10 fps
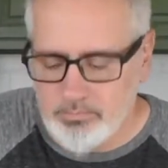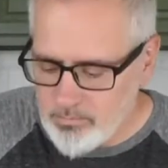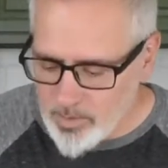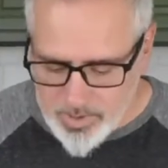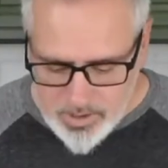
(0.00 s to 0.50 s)

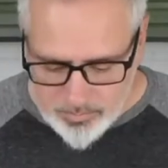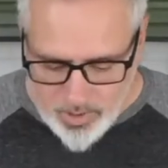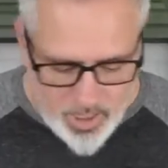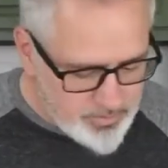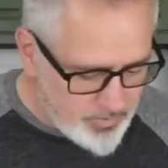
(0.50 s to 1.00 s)
My mise en
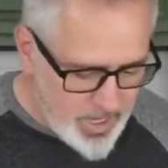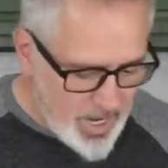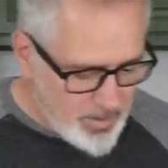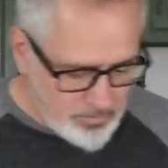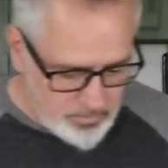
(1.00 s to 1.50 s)
place for
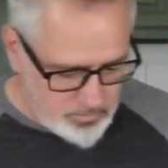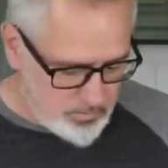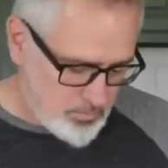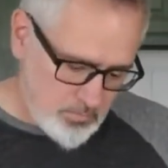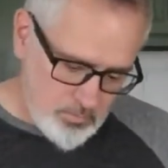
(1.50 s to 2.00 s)
that,
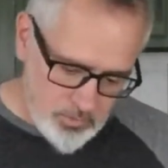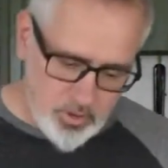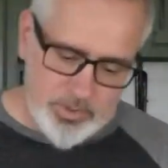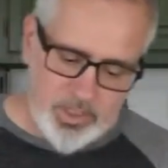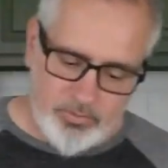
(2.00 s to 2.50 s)
a
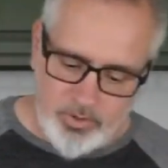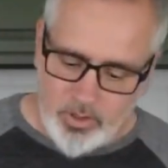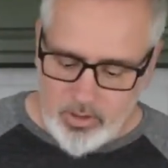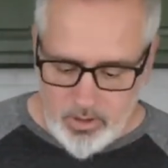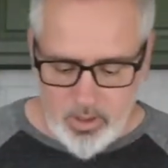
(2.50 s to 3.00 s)
little bit
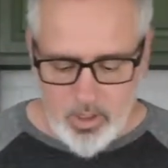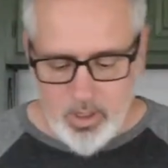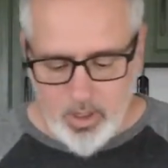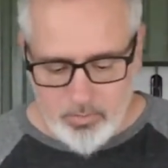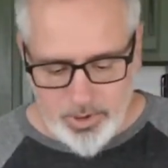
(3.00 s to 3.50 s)
different,
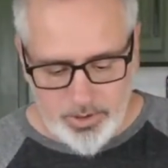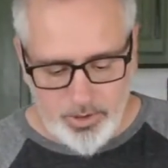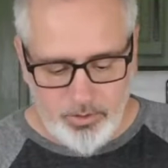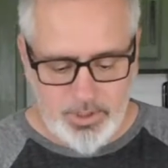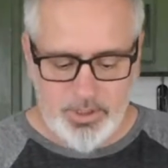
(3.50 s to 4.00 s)
but you'll
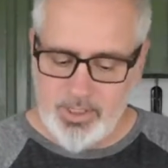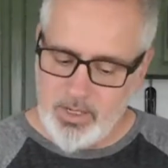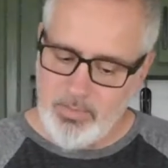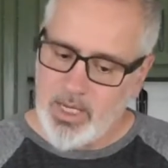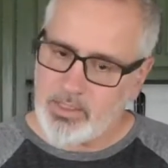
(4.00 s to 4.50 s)
notice the
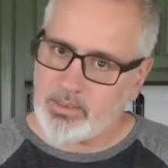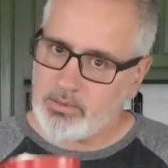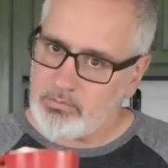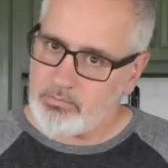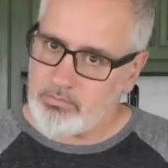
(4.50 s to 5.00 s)
same base,
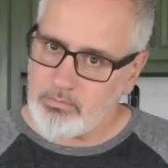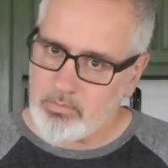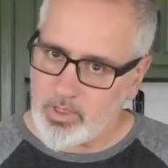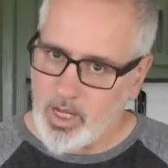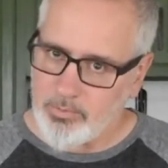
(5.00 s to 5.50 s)

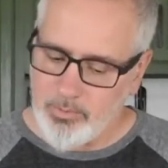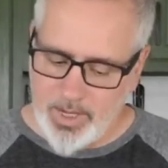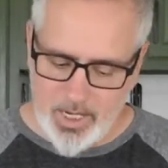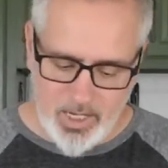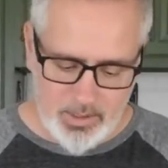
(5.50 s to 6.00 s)
cup of
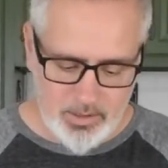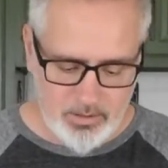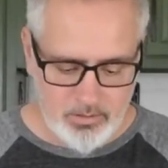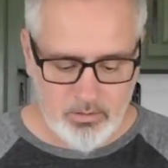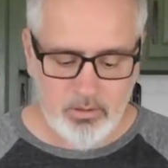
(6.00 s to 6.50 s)
mayonnaise,
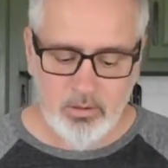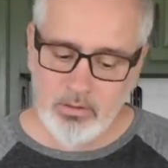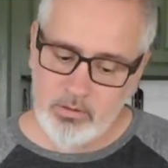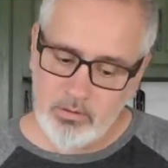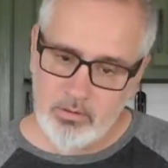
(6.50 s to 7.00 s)

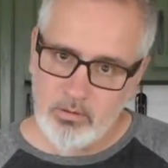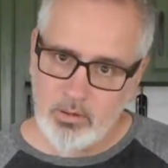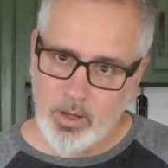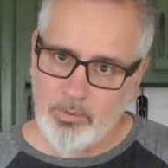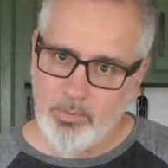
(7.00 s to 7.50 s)

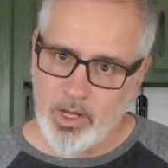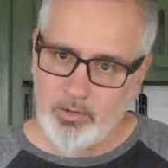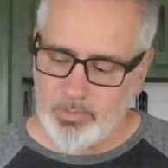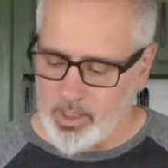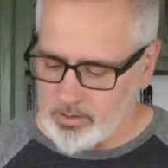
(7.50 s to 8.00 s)
cup of
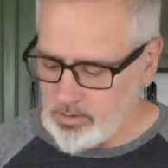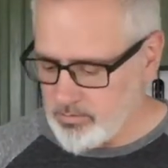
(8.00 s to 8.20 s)
buttermilk.